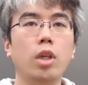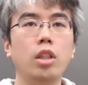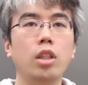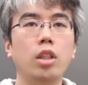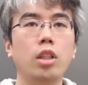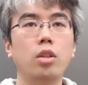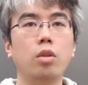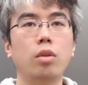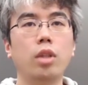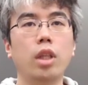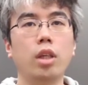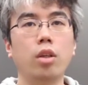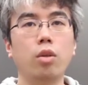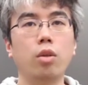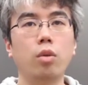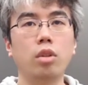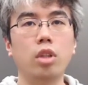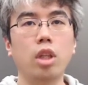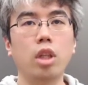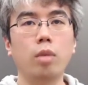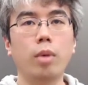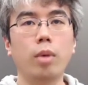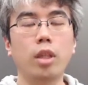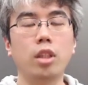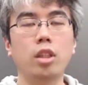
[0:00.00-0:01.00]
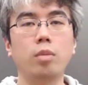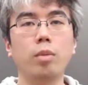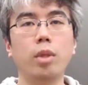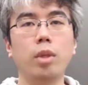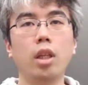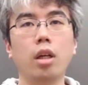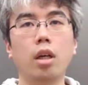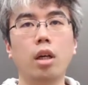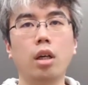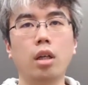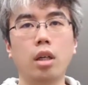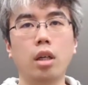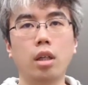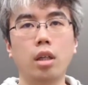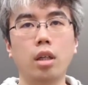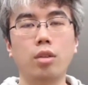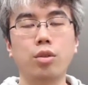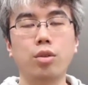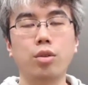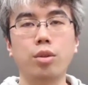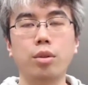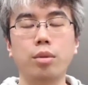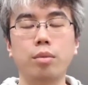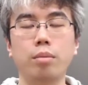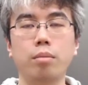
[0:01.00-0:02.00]
Thus, I thought that the
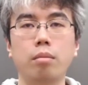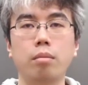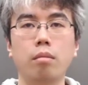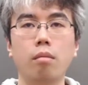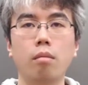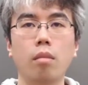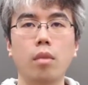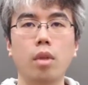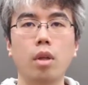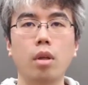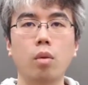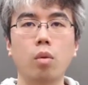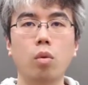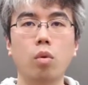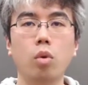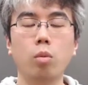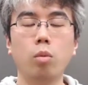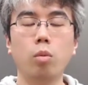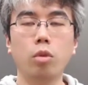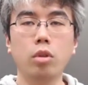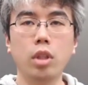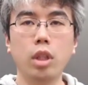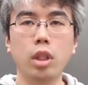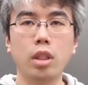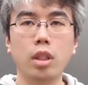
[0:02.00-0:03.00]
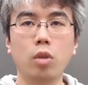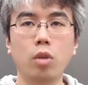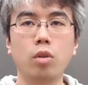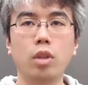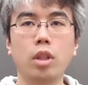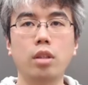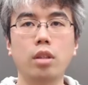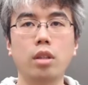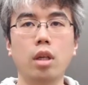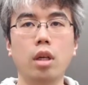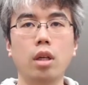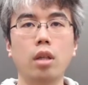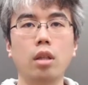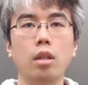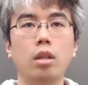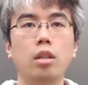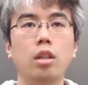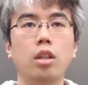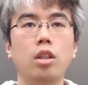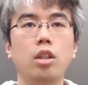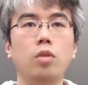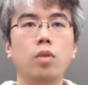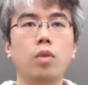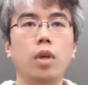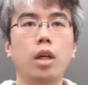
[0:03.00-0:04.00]
MIG would solve everything.
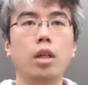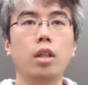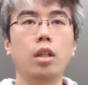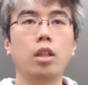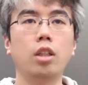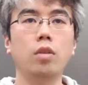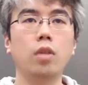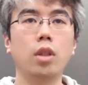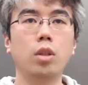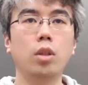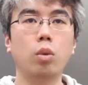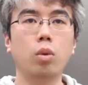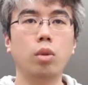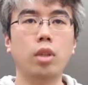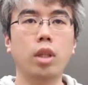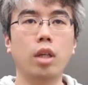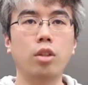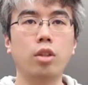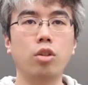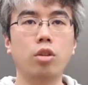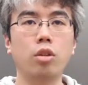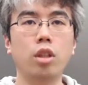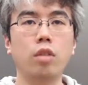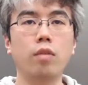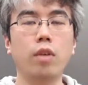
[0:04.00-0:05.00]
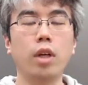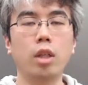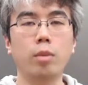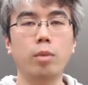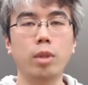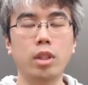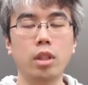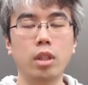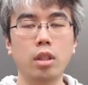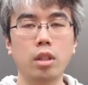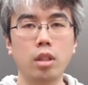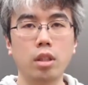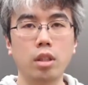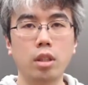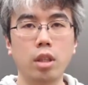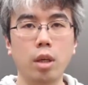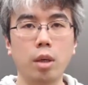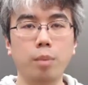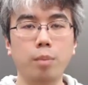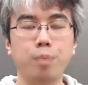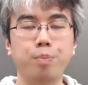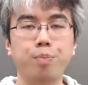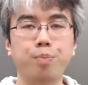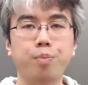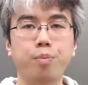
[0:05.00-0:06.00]
However, the story
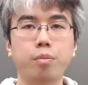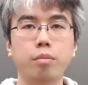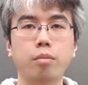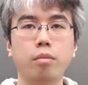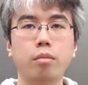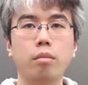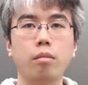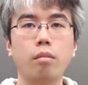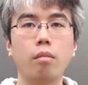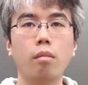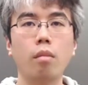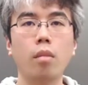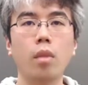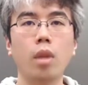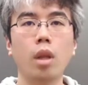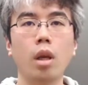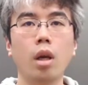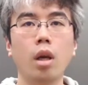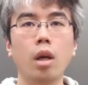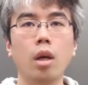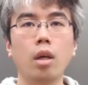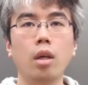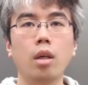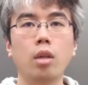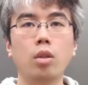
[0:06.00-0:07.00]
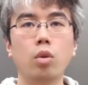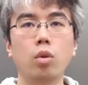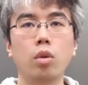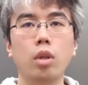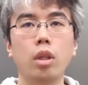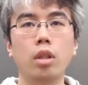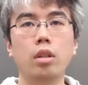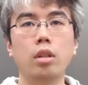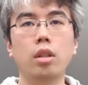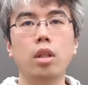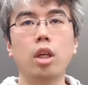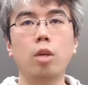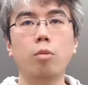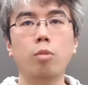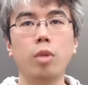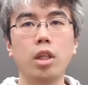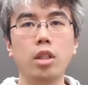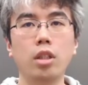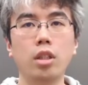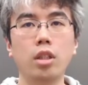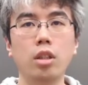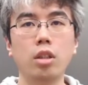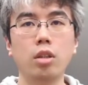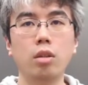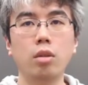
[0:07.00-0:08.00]
was not that simple.
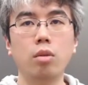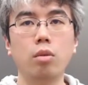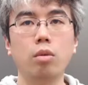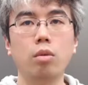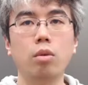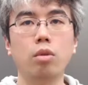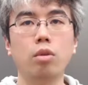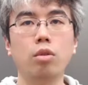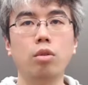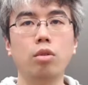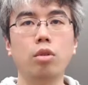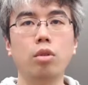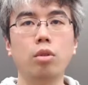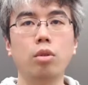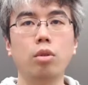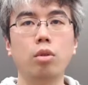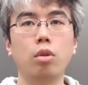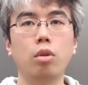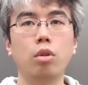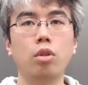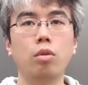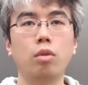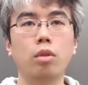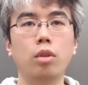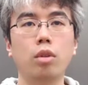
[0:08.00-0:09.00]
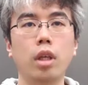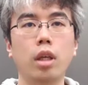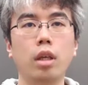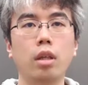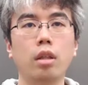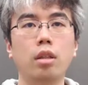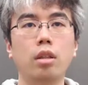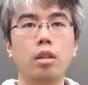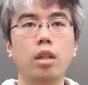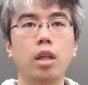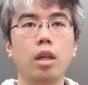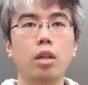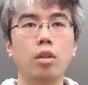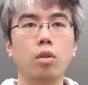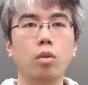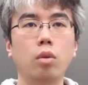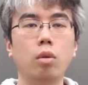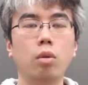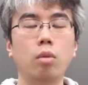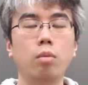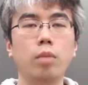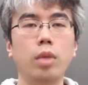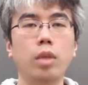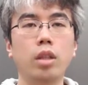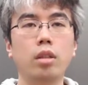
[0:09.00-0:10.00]
Yes, the introduction of
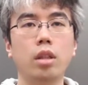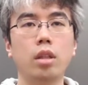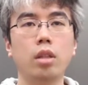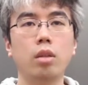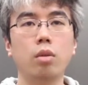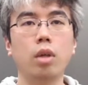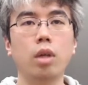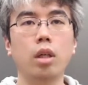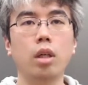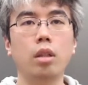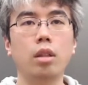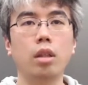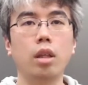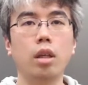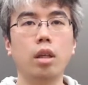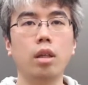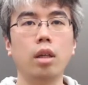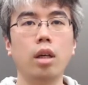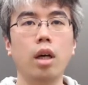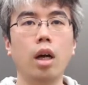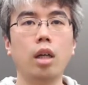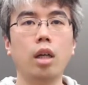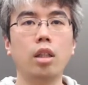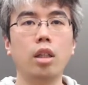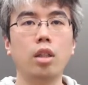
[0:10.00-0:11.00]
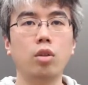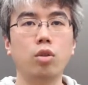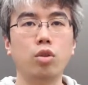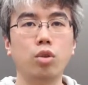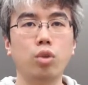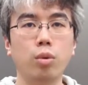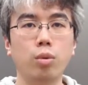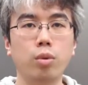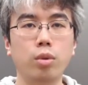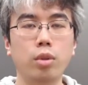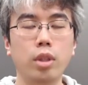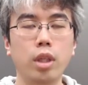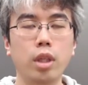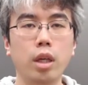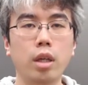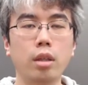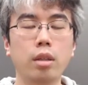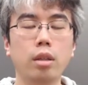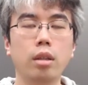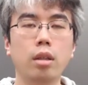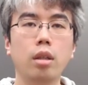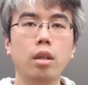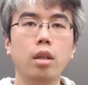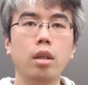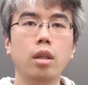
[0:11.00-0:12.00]
MIG has led to duplicate
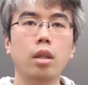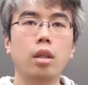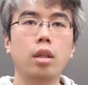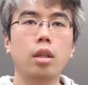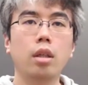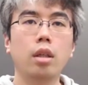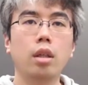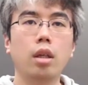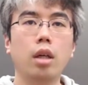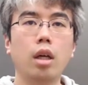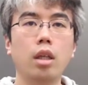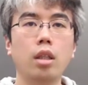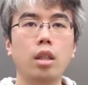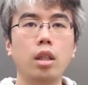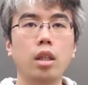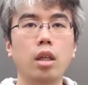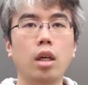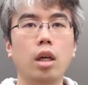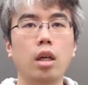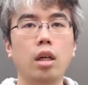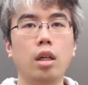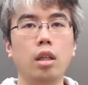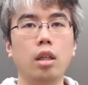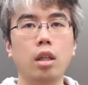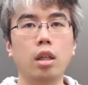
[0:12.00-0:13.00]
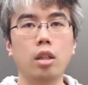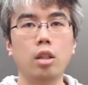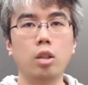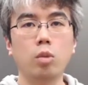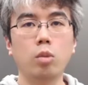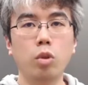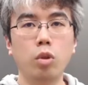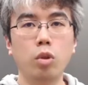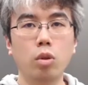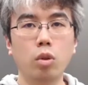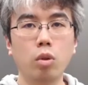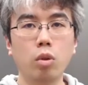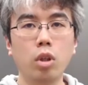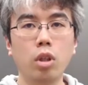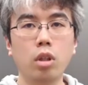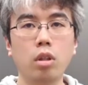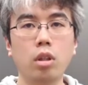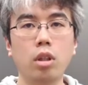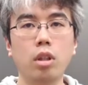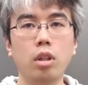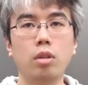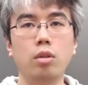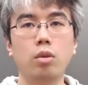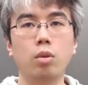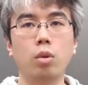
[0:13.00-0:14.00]
IDs in the client backend
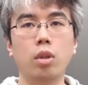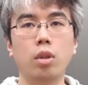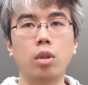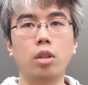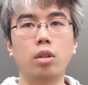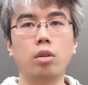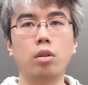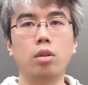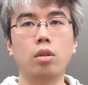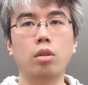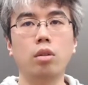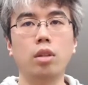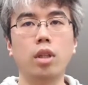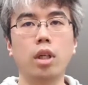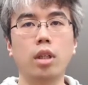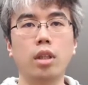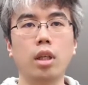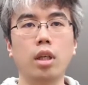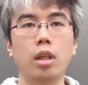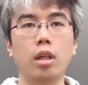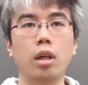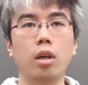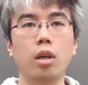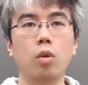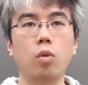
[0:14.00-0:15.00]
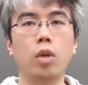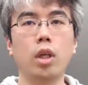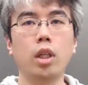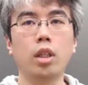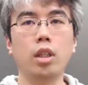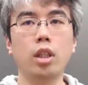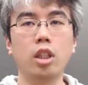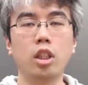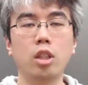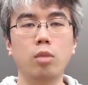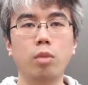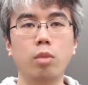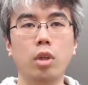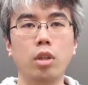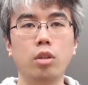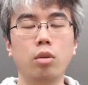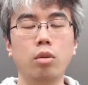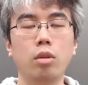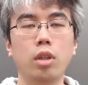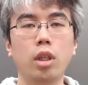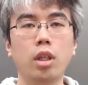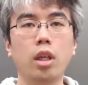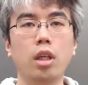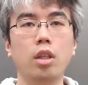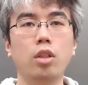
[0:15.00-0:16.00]
and has broken the assumption that
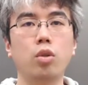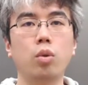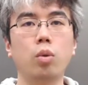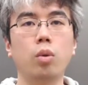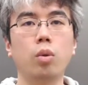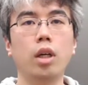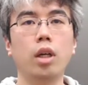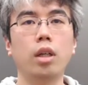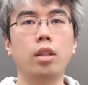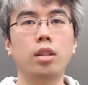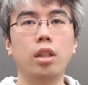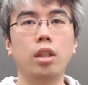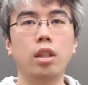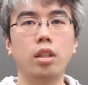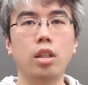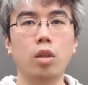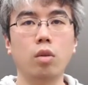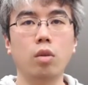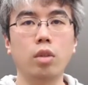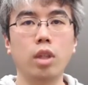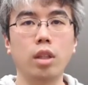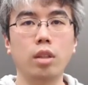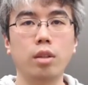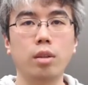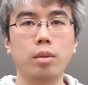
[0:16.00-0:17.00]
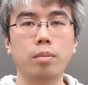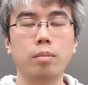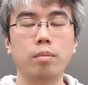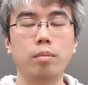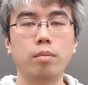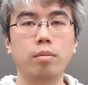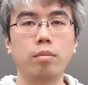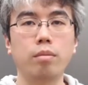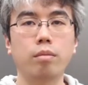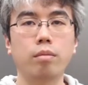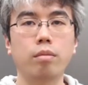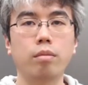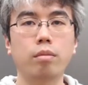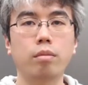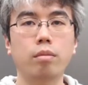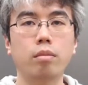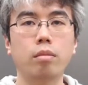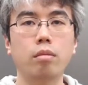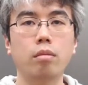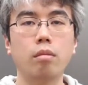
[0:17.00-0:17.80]
IDs always increase monotonically.